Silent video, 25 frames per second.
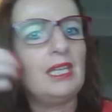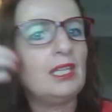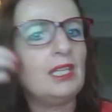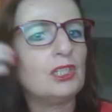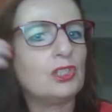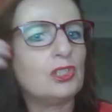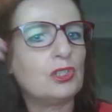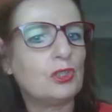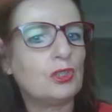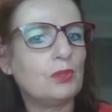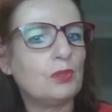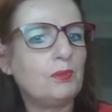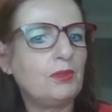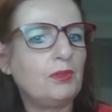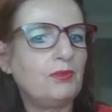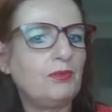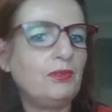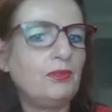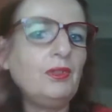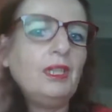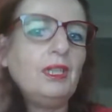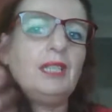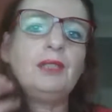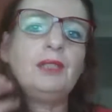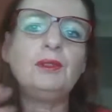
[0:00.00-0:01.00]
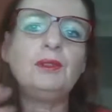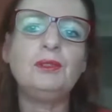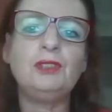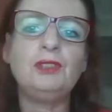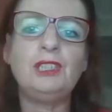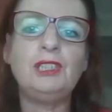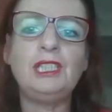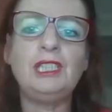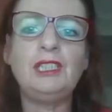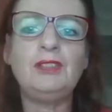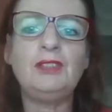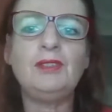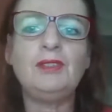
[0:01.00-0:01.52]
So before I
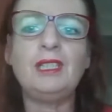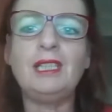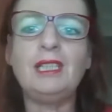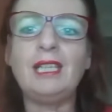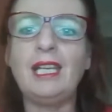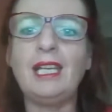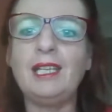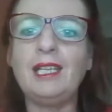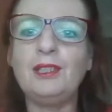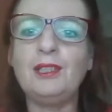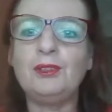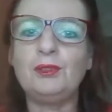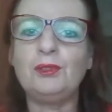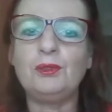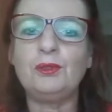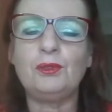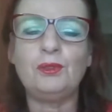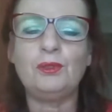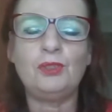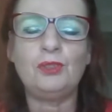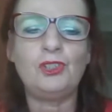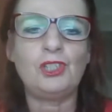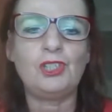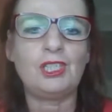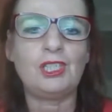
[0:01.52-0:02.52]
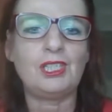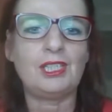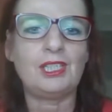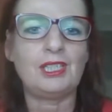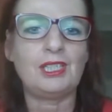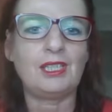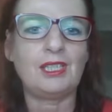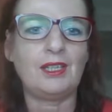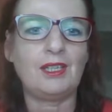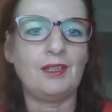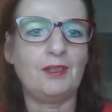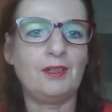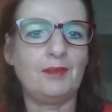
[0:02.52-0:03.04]
continue, I'd like to just
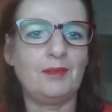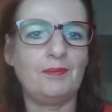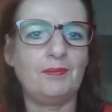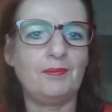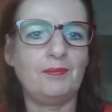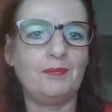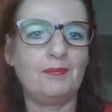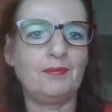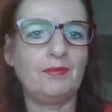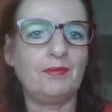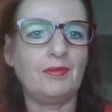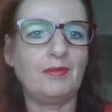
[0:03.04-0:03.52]
do